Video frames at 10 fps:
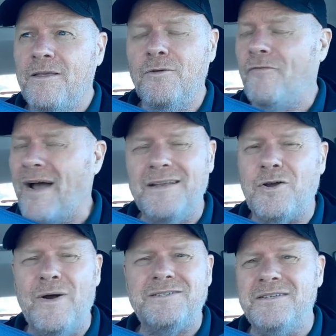you'll find
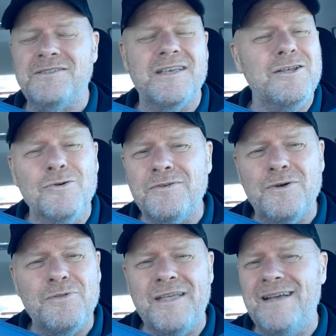questions that you don't
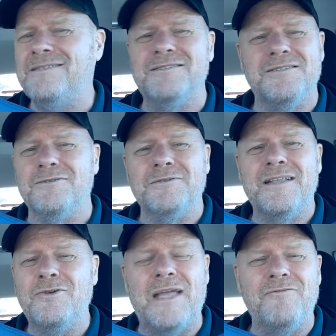know the answer to,
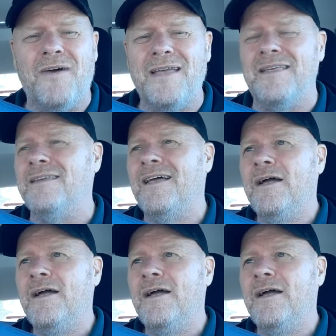and you can't find it.